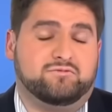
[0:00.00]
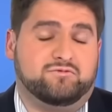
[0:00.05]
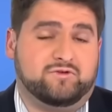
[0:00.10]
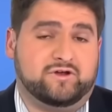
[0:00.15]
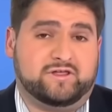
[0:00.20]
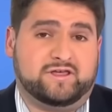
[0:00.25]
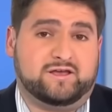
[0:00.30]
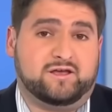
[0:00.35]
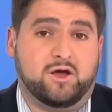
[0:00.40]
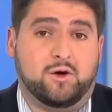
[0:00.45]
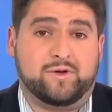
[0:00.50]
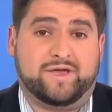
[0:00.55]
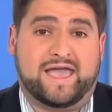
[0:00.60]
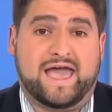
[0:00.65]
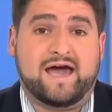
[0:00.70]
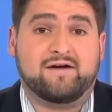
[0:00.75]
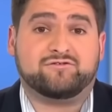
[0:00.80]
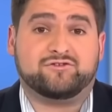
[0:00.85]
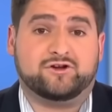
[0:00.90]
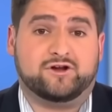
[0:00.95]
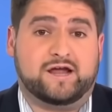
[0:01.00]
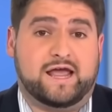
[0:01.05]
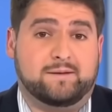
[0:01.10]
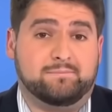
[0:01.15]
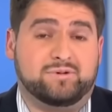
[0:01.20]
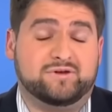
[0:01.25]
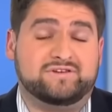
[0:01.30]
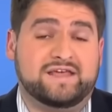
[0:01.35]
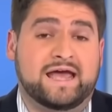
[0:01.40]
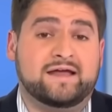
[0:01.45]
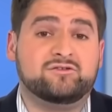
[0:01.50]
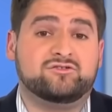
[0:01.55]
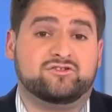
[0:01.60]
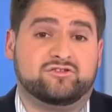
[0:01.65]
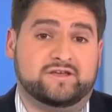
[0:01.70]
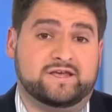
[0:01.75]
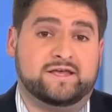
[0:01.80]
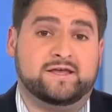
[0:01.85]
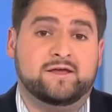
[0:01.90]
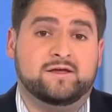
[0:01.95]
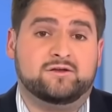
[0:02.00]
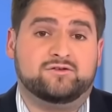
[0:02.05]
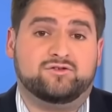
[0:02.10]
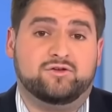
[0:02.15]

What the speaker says: really going after and potentially